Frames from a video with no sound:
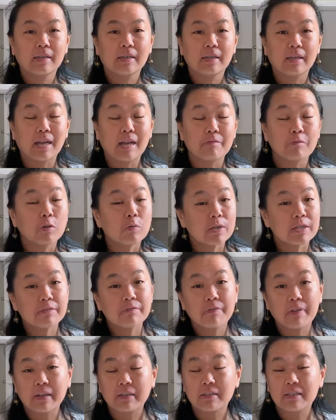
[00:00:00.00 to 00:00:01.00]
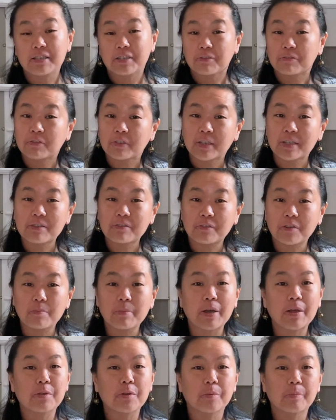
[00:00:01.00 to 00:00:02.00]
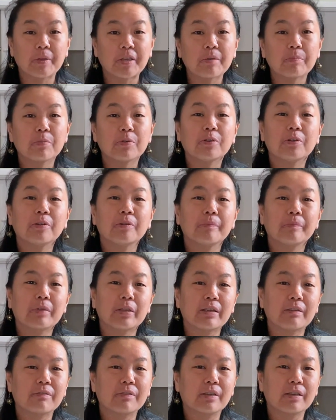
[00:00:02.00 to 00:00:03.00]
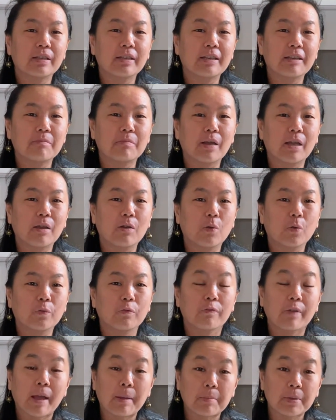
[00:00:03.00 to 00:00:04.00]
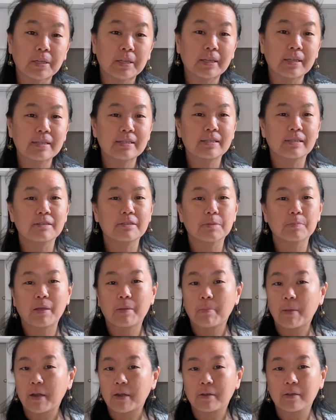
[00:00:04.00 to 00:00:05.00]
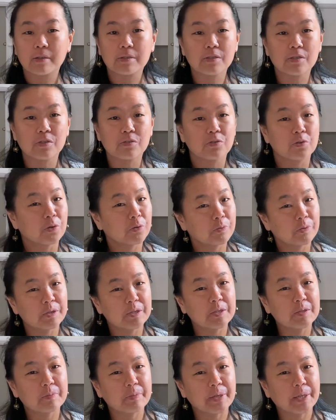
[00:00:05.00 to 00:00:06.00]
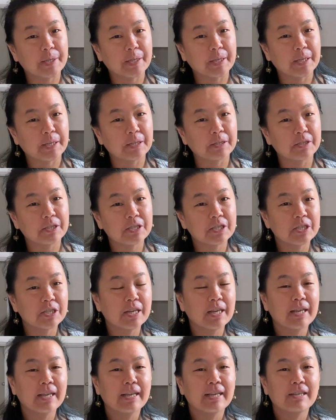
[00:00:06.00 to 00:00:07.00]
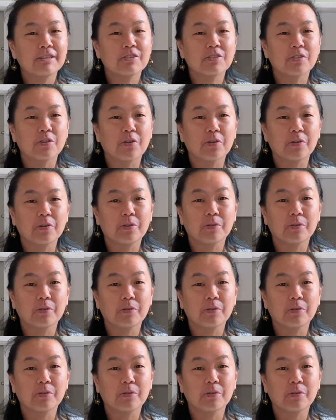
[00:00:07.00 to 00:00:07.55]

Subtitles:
I've always felt different from other people, even in my own family, since my parents don't really speak English. So